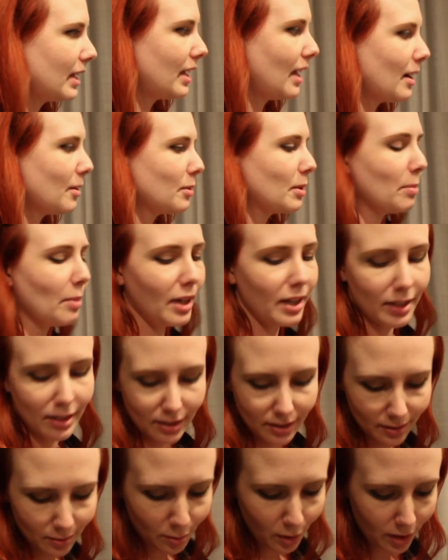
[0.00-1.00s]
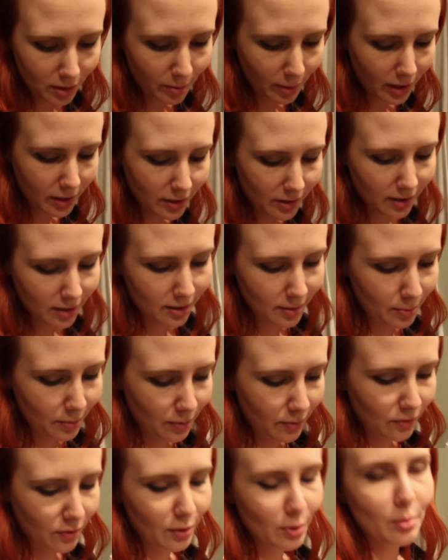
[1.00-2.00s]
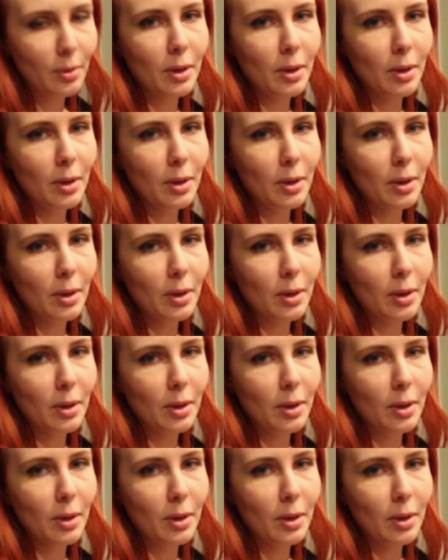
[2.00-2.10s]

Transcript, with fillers: Yeah, we bought water bottles for